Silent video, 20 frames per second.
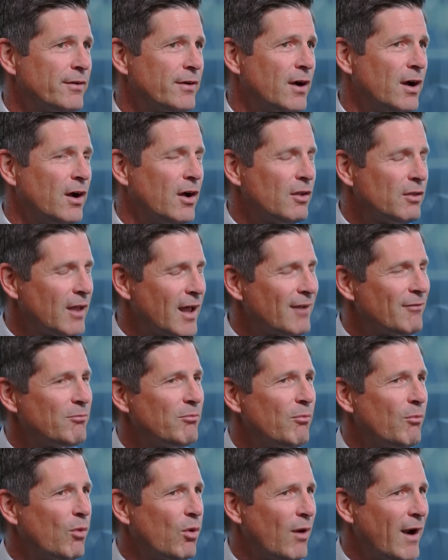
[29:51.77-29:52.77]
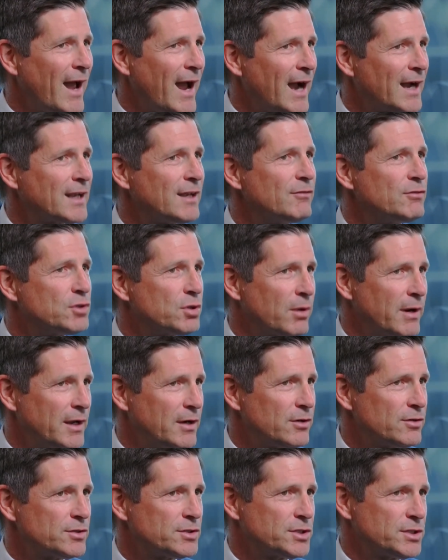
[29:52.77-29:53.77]
a lot of more active
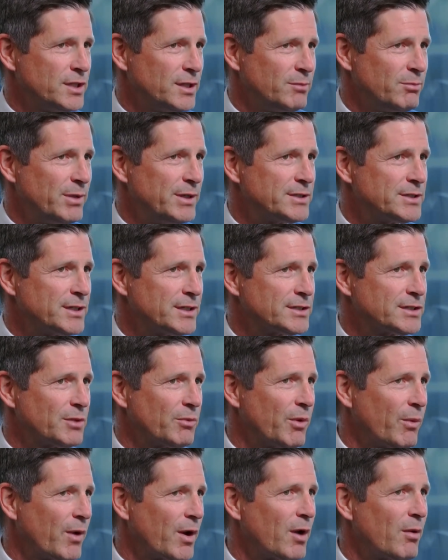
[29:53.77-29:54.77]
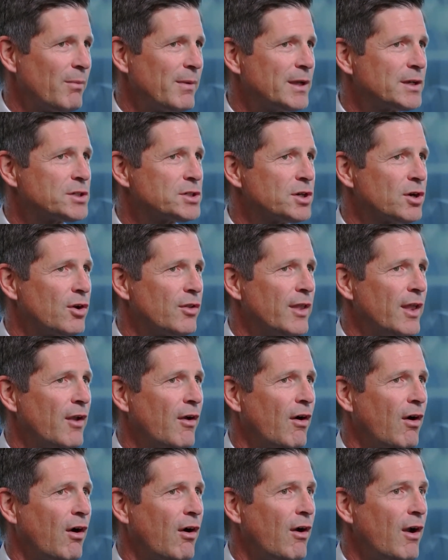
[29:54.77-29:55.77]
traders to the business, and we wanted to make sure
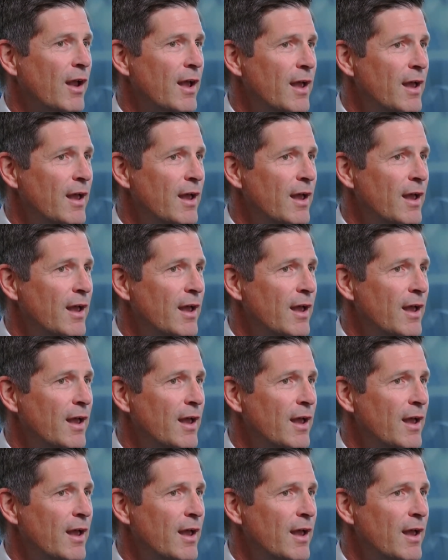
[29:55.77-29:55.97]
that